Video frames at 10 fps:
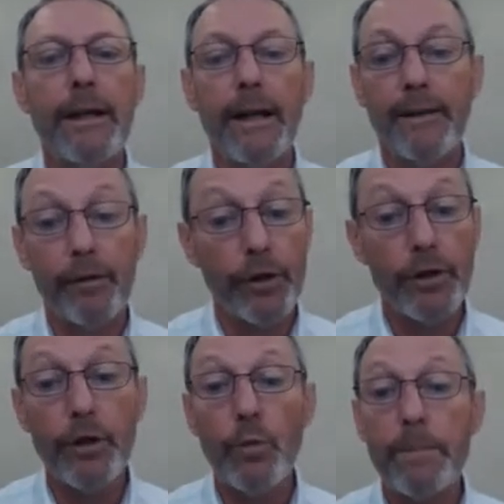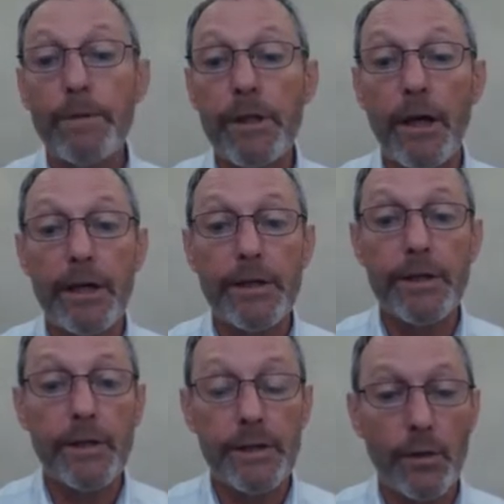Uh, they've got a new website.
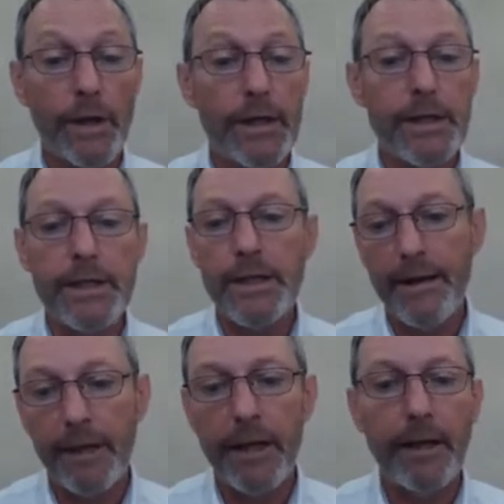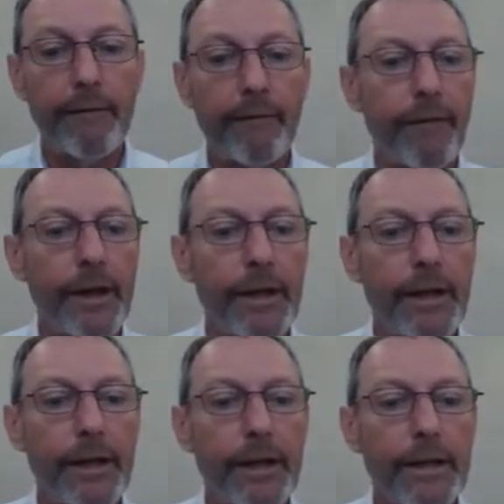So it's quite easy to navigate and
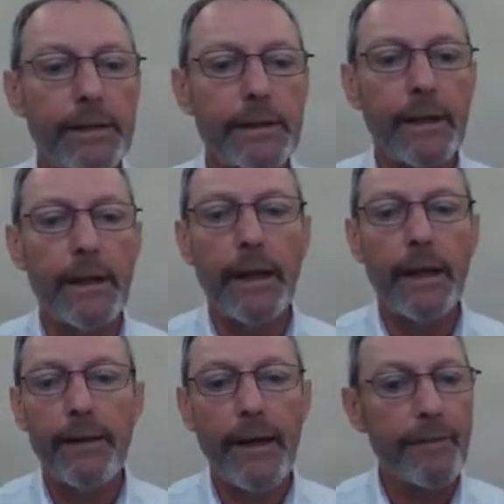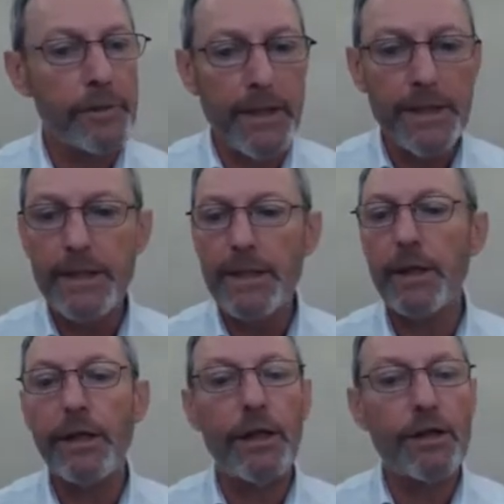find things. Uh, they have
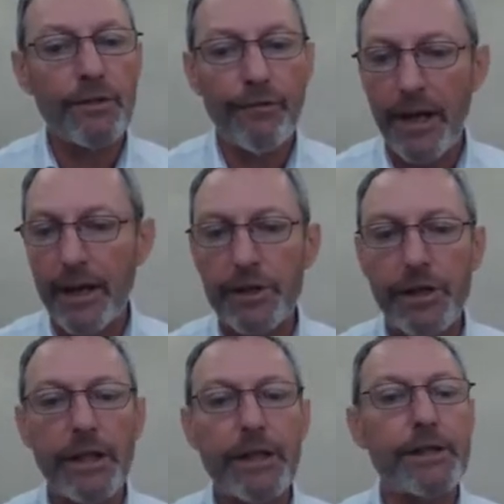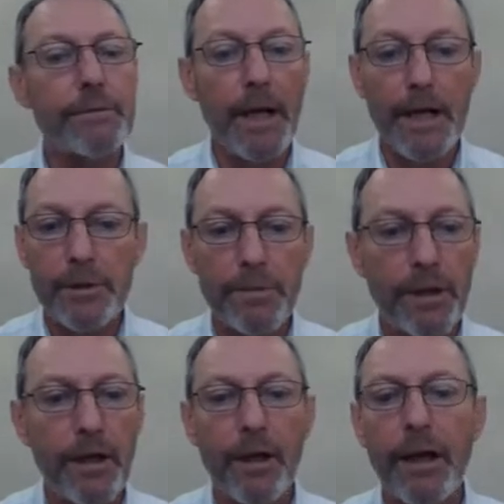species alerts, fact sheets,
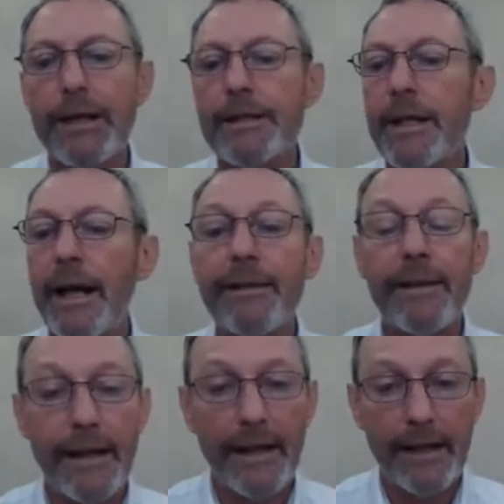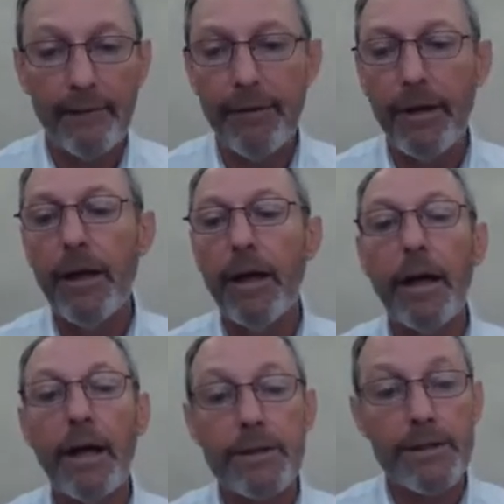management guides, and they have
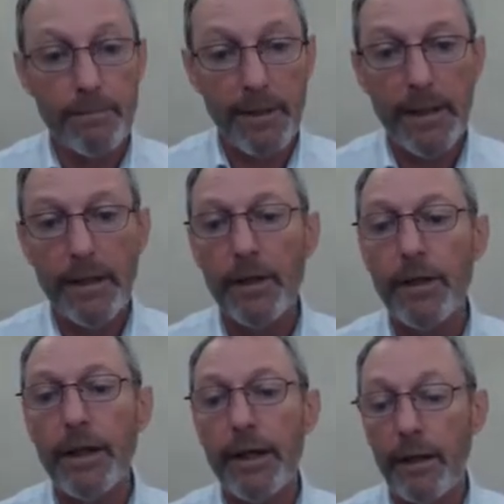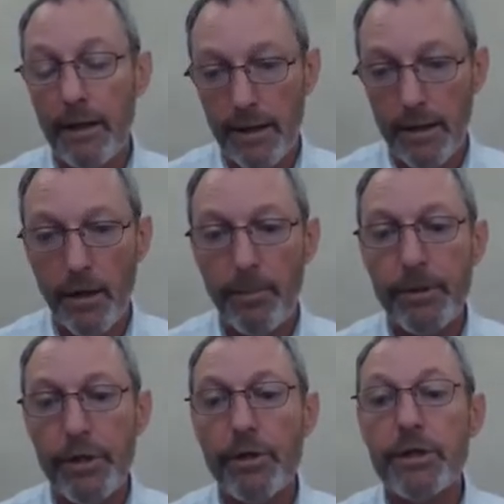uh, some e-learning uh,
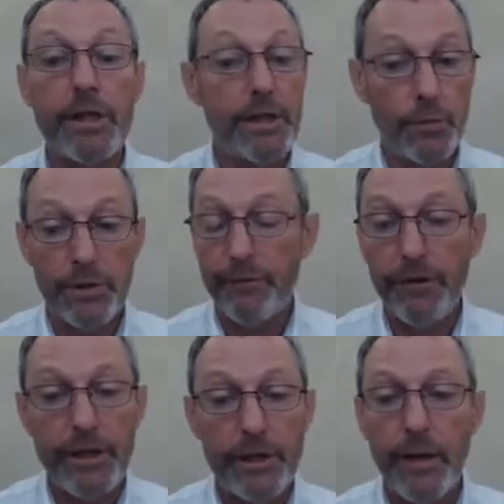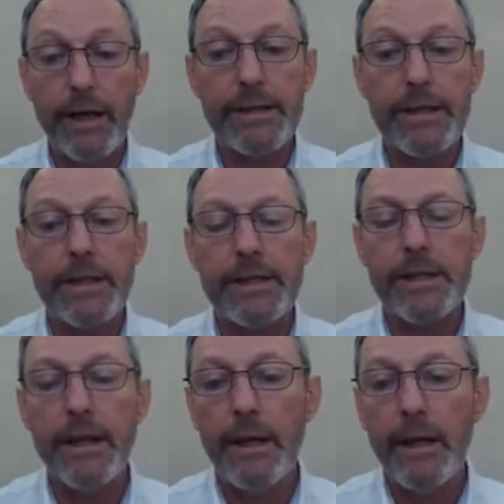opportunities which are free to
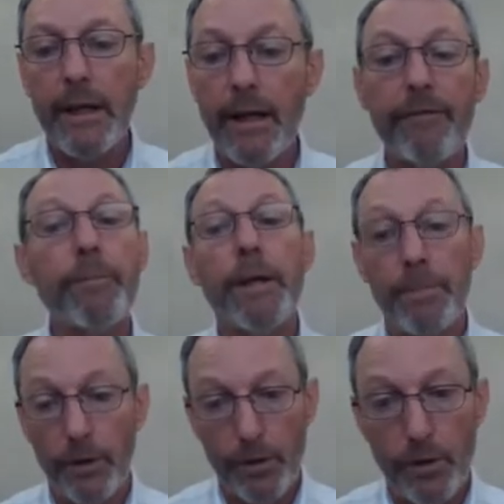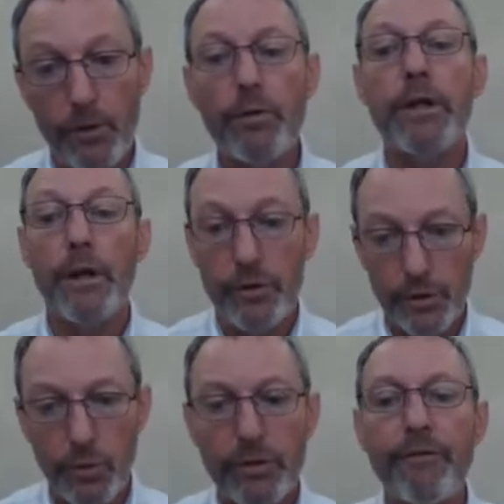access uh, for people who you know
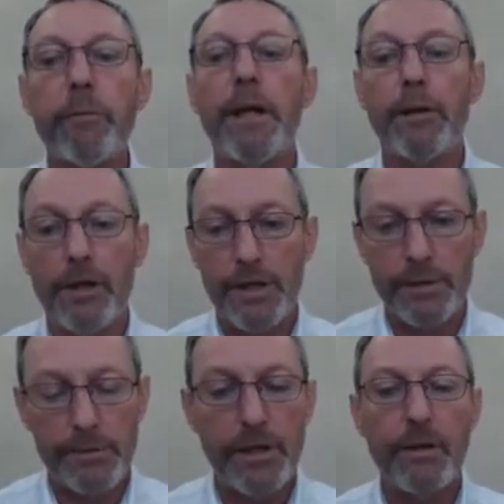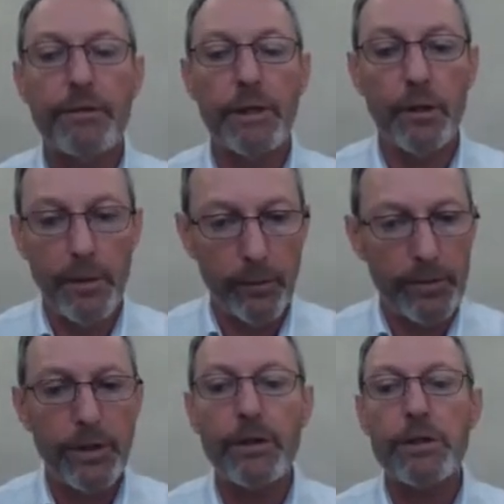just want to familiarize themselves a little bit with
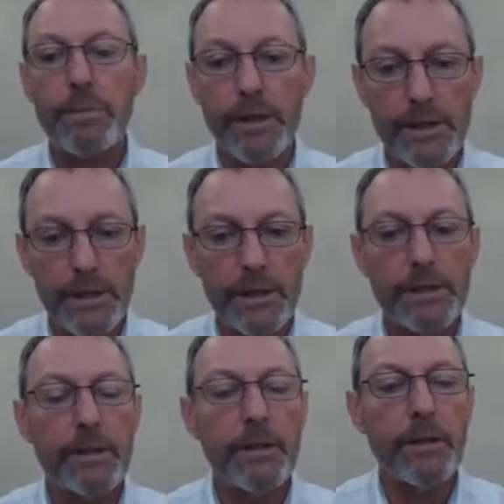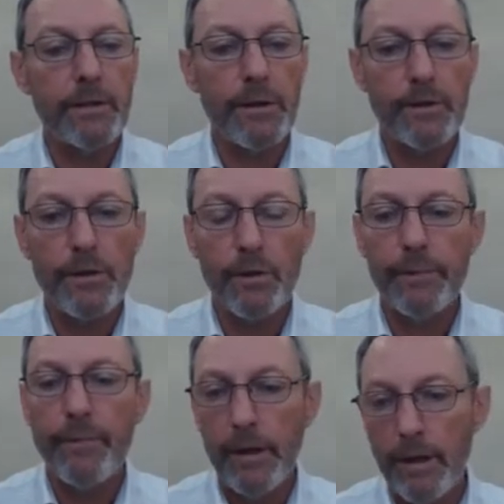certain species and and, and
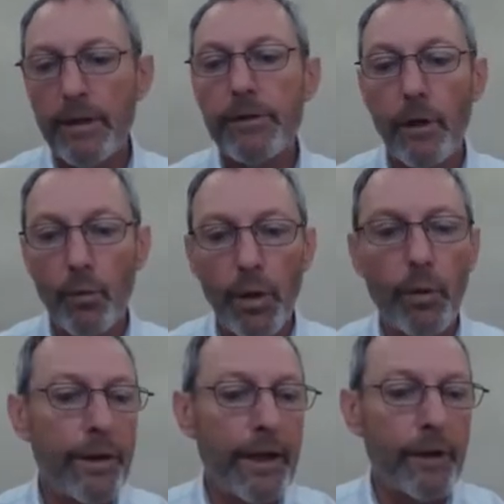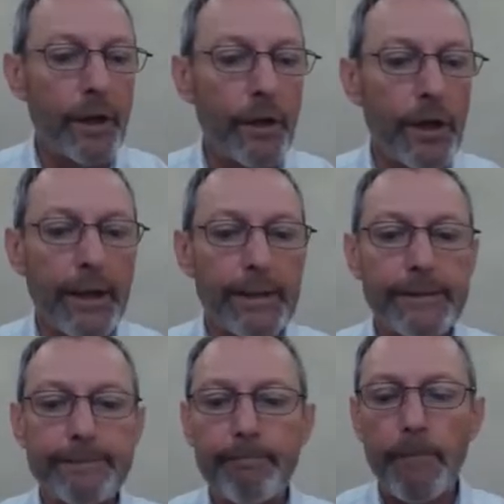so on so well worth having a look at